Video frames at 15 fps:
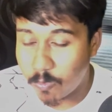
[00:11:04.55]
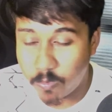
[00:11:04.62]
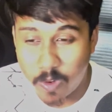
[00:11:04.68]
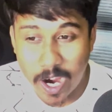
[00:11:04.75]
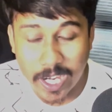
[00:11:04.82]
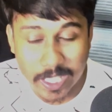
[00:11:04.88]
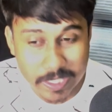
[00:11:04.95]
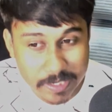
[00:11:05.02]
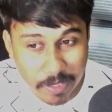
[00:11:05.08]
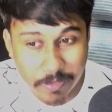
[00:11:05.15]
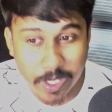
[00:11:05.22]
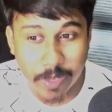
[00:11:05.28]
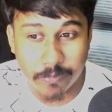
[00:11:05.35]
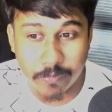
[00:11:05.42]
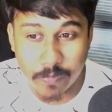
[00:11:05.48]
White is
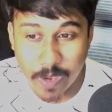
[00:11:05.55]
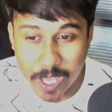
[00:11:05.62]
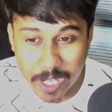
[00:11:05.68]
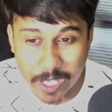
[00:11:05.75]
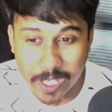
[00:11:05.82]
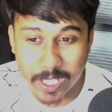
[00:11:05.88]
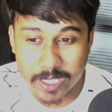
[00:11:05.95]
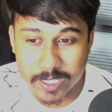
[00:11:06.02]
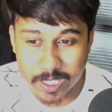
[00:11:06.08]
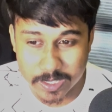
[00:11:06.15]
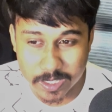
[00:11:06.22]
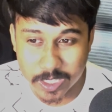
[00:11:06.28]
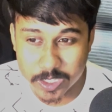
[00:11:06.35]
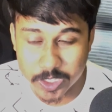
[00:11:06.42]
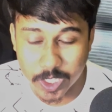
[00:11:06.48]
having a very
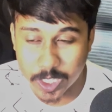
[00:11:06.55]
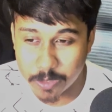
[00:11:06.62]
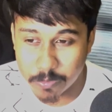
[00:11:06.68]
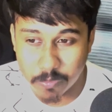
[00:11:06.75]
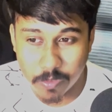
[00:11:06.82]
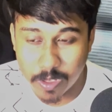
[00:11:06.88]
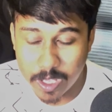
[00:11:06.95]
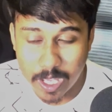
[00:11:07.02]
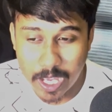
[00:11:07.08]
dangerous initiative.